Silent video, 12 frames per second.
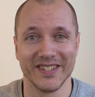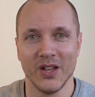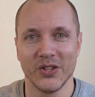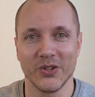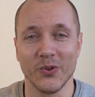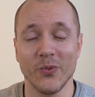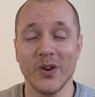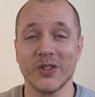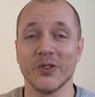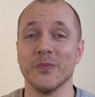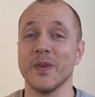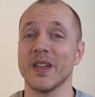So what
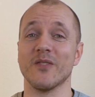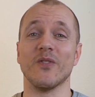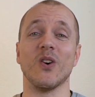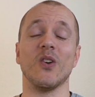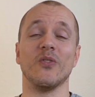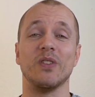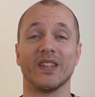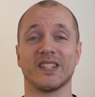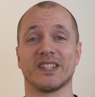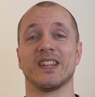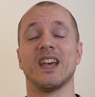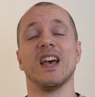to make of all this?